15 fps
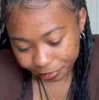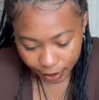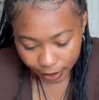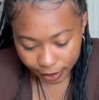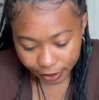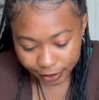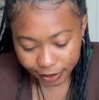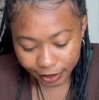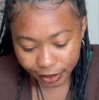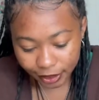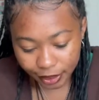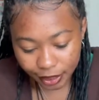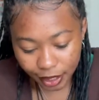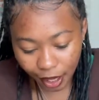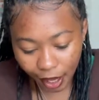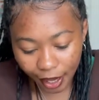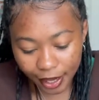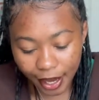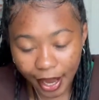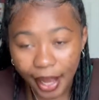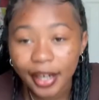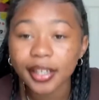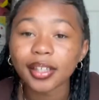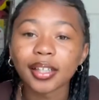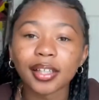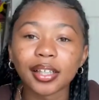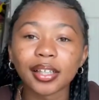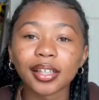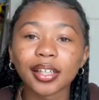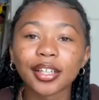And then I had
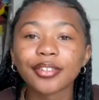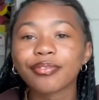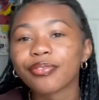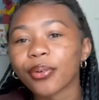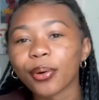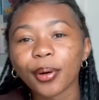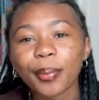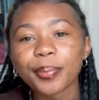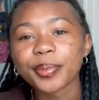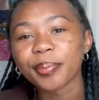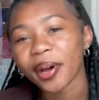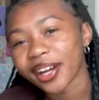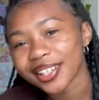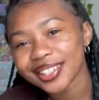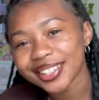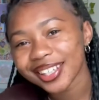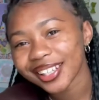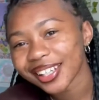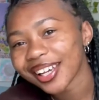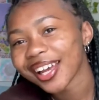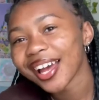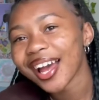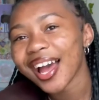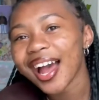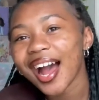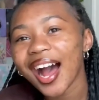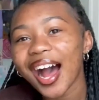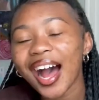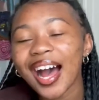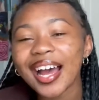a conformed mindset.
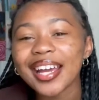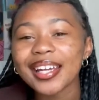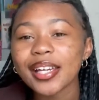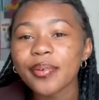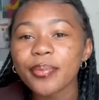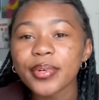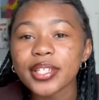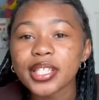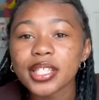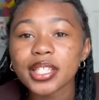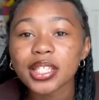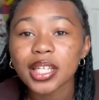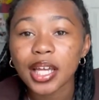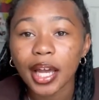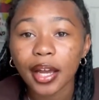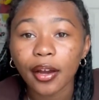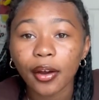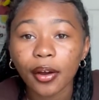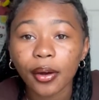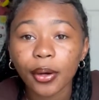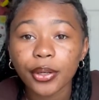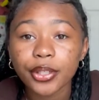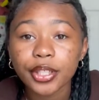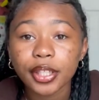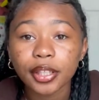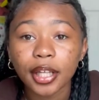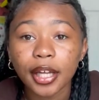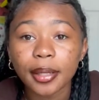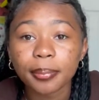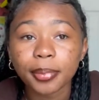I was scared to
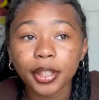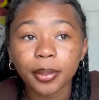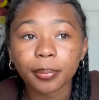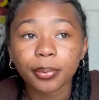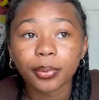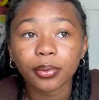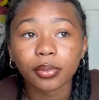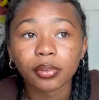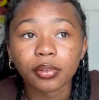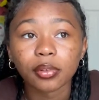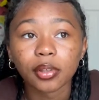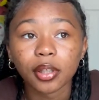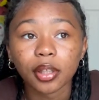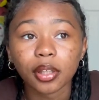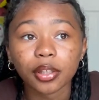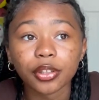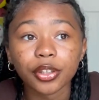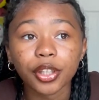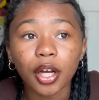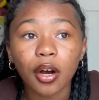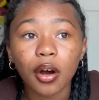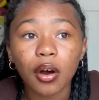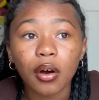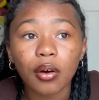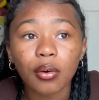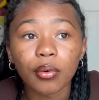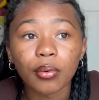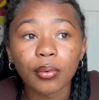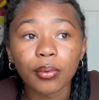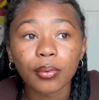let people know
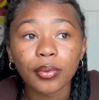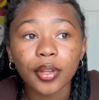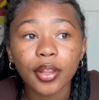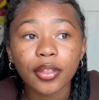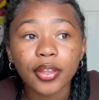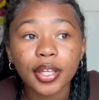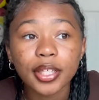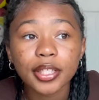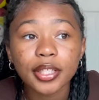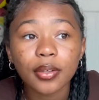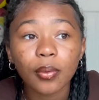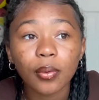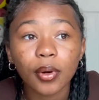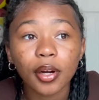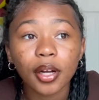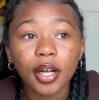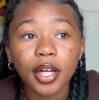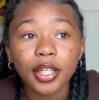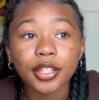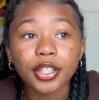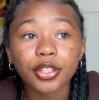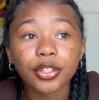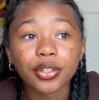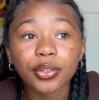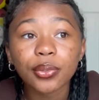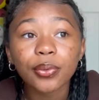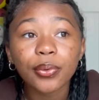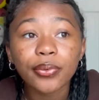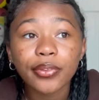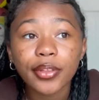the things, or to
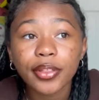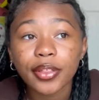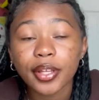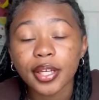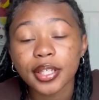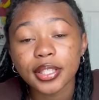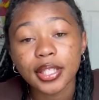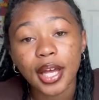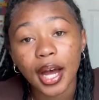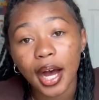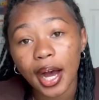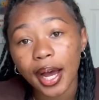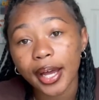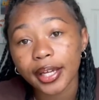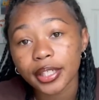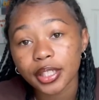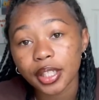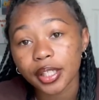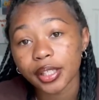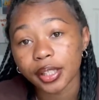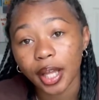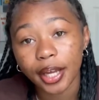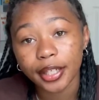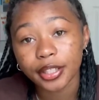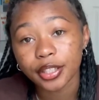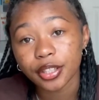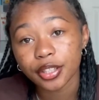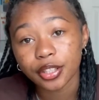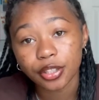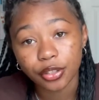do the things that I actually
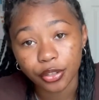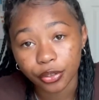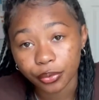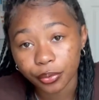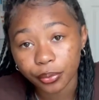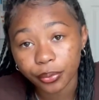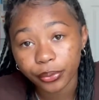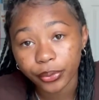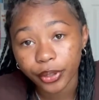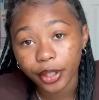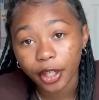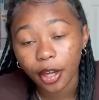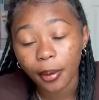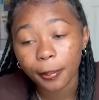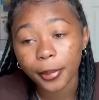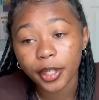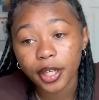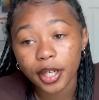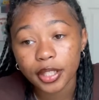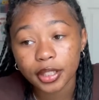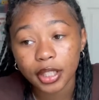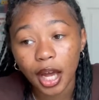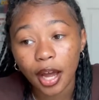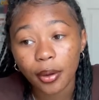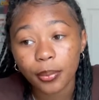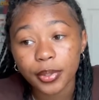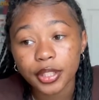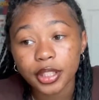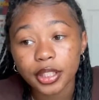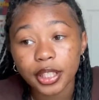liked to do, because I
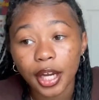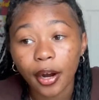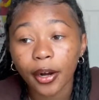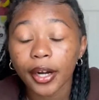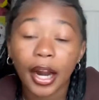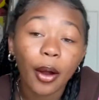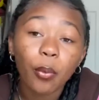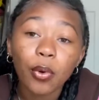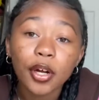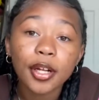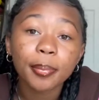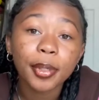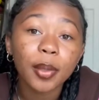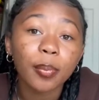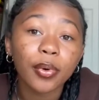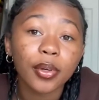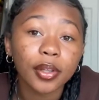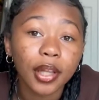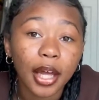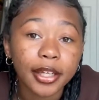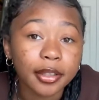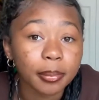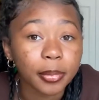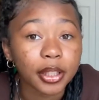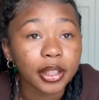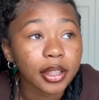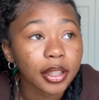was scared and I wanted people to like me.